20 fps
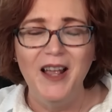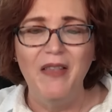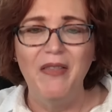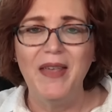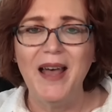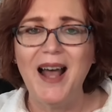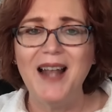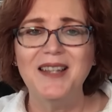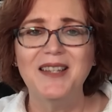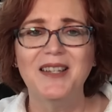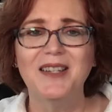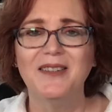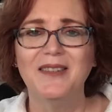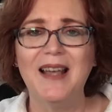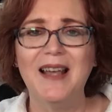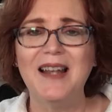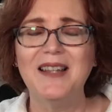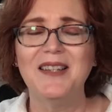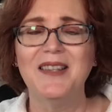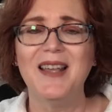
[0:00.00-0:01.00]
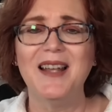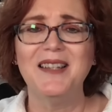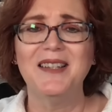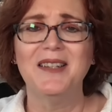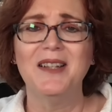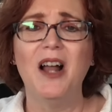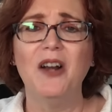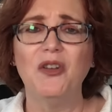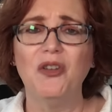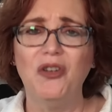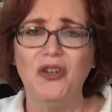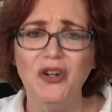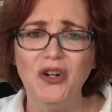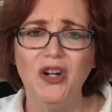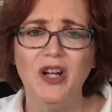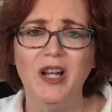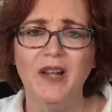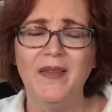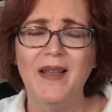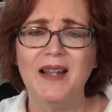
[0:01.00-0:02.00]
That's that's that's not
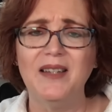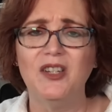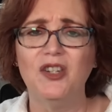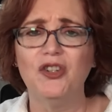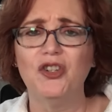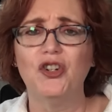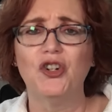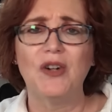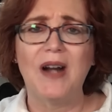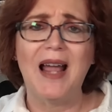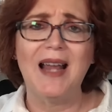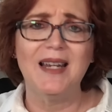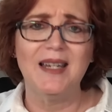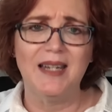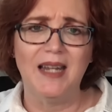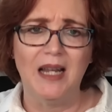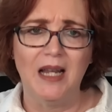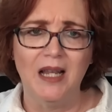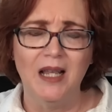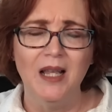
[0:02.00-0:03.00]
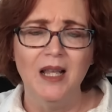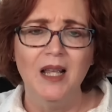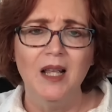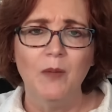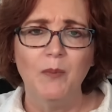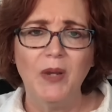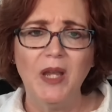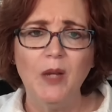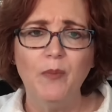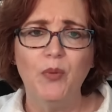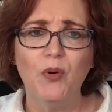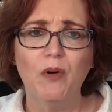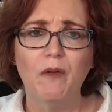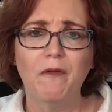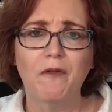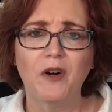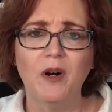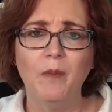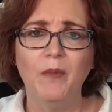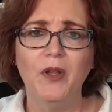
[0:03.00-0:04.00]
good and that's distracting
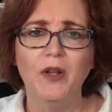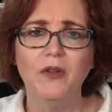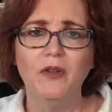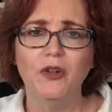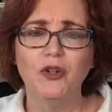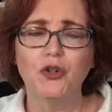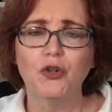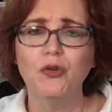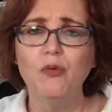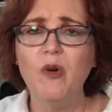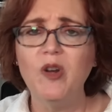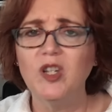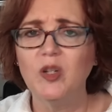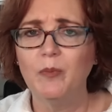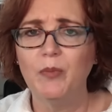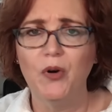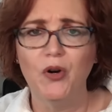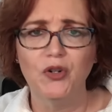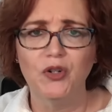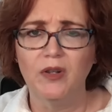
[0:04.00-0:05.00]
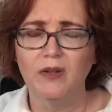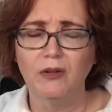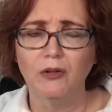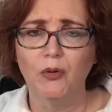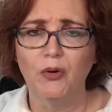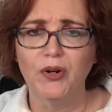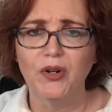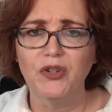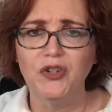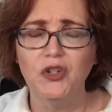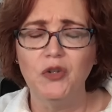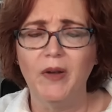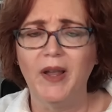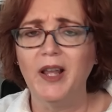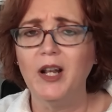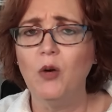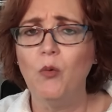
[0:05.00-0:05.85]
people from the the true exposure that the Lord is doing.